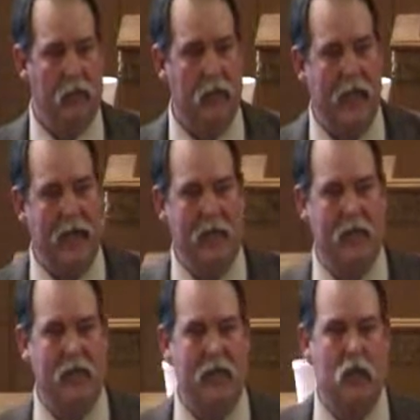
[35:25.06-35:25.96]
See, that's
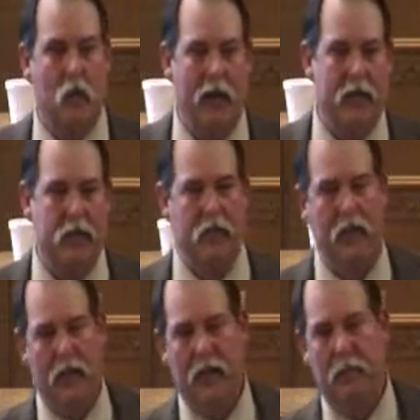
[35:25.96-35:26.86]
the
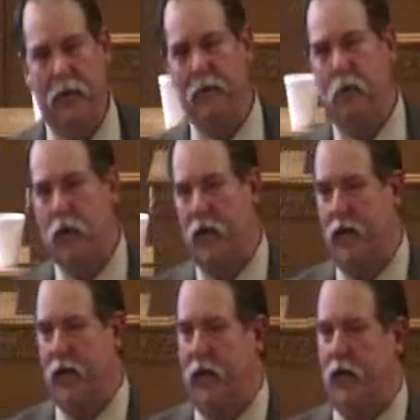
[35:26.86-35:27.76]
situation that people
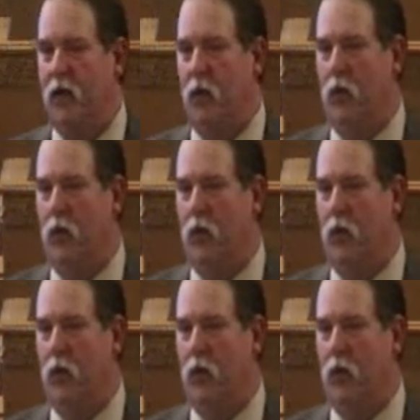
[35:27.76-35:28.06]
get in